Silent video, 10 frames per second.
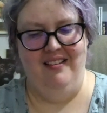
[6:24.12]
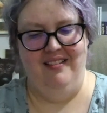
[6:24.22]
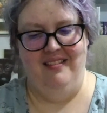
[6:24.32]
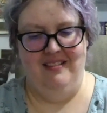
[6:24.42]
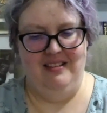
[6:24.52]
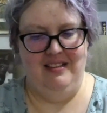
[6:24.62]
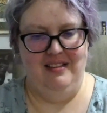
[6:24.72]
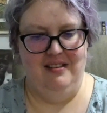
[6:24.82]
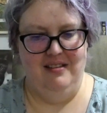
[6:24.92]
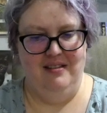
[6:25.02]

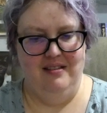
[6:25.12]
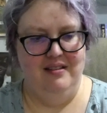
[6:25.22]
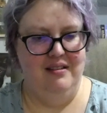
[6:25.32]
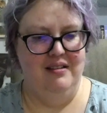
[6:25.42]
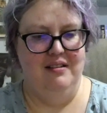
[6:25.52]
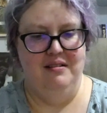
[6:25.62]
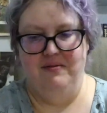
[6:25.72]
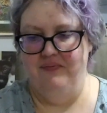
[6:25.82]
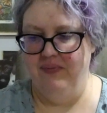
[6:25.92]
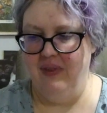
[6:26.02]

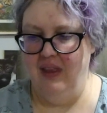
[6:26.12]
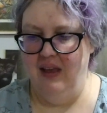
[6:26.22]
No one is speaking in this clip.